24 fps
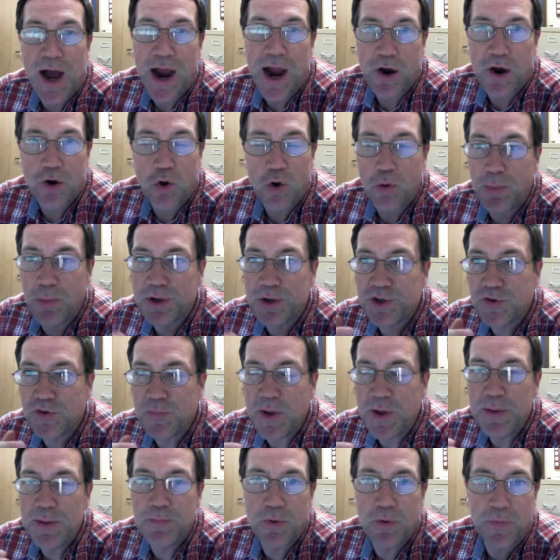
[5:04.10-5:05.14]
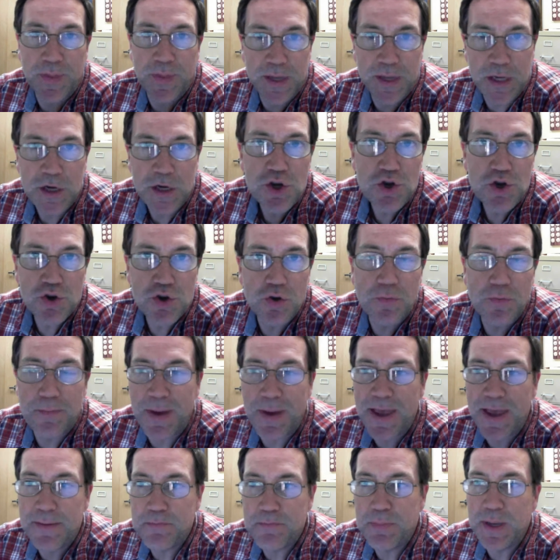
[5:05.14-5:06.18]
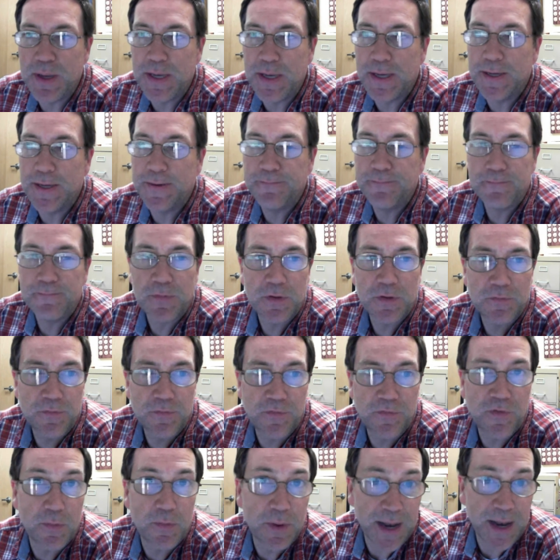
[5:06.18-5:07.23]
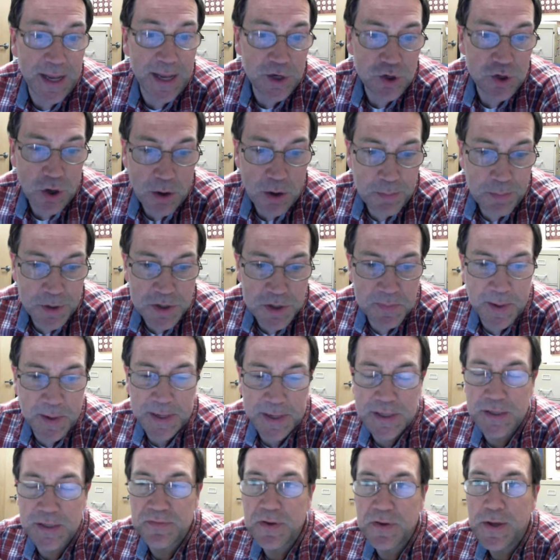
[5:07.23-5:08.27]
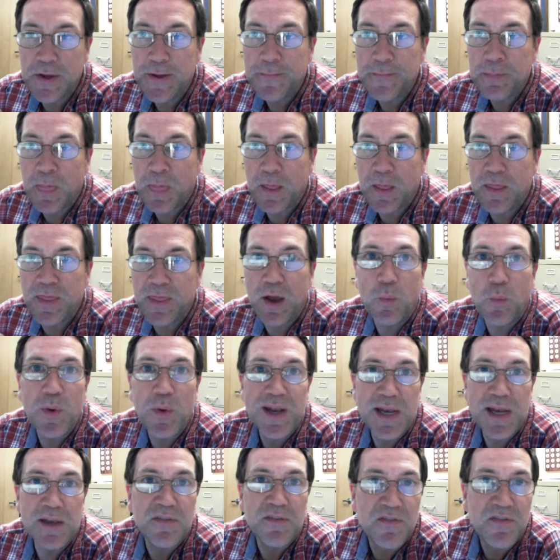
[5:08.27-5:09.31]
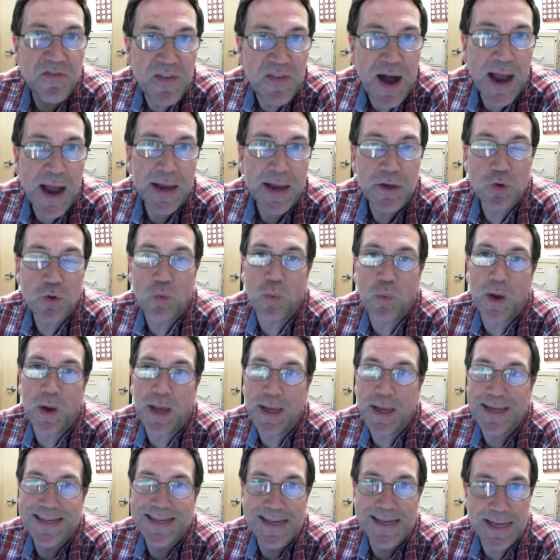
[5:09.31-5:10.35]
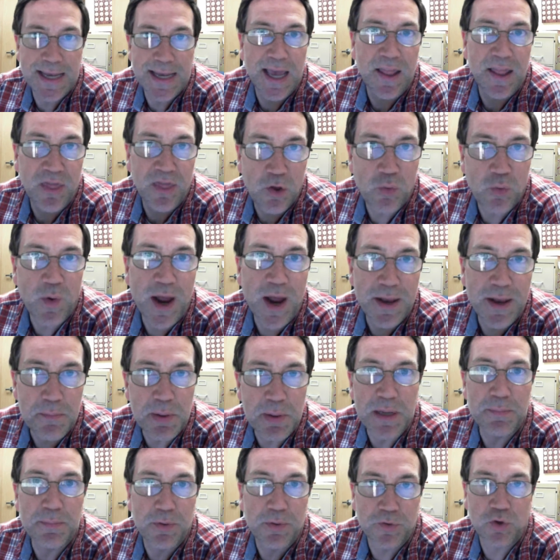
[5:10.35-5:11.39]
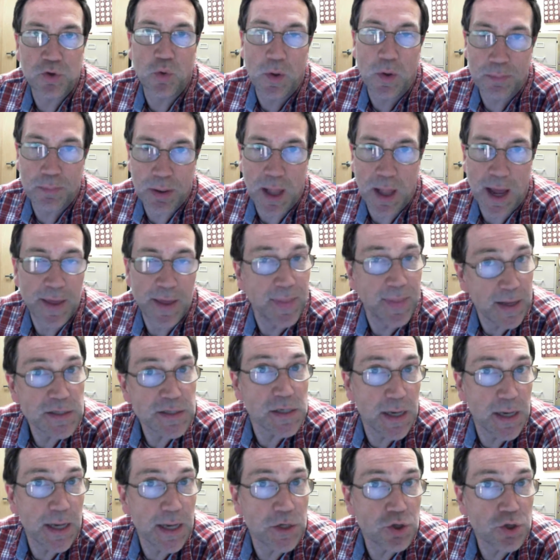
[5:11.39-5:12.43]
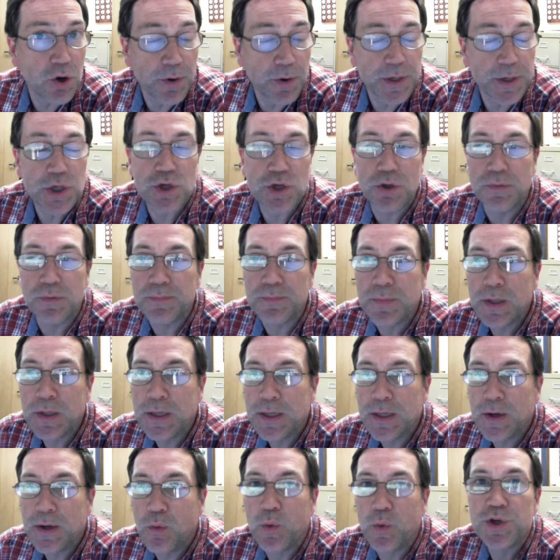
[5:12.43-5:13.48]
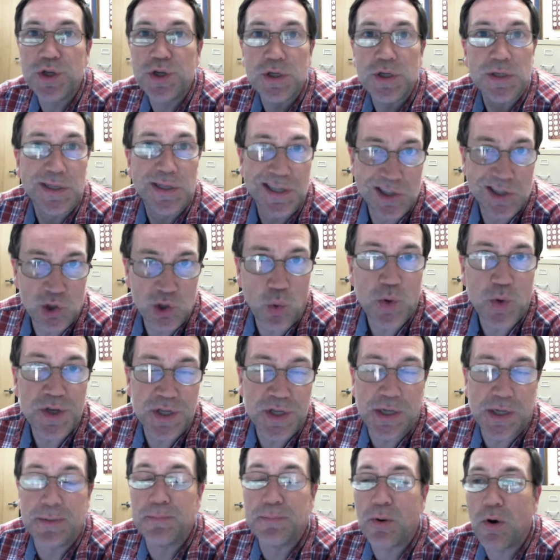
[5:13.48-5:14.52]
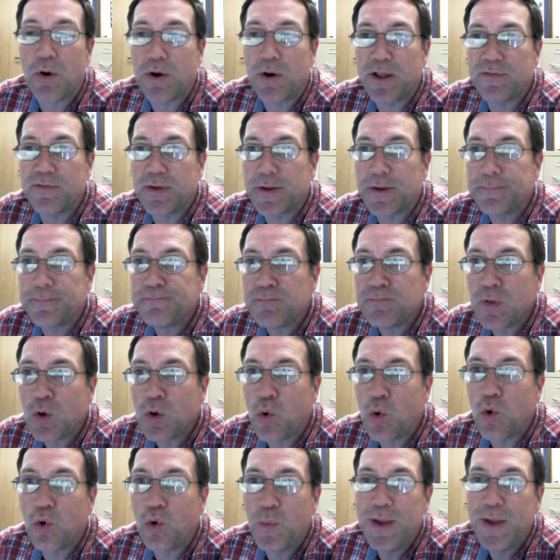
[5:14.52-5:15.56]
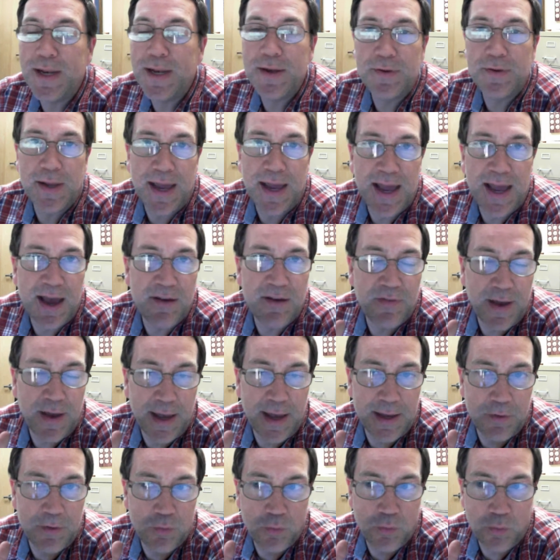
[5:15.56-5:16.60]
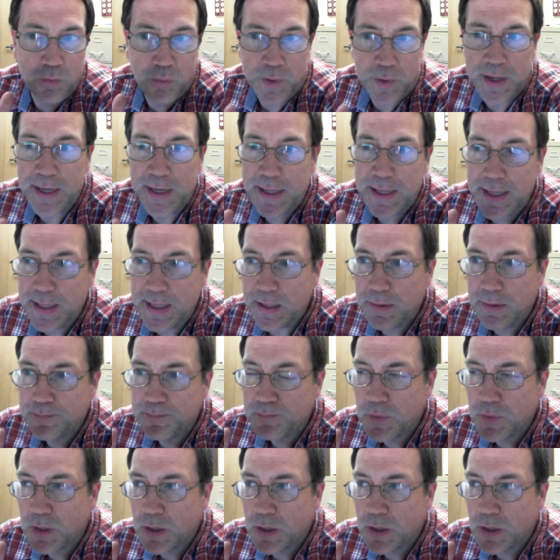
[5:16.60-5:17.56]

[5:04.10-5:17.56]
hire a whole bunch of people. The issue may be, from an HR perspective, that we need to find a way to get the right people to apply. That's an HR issue, which is the sourcing part of it. Or we need to have a really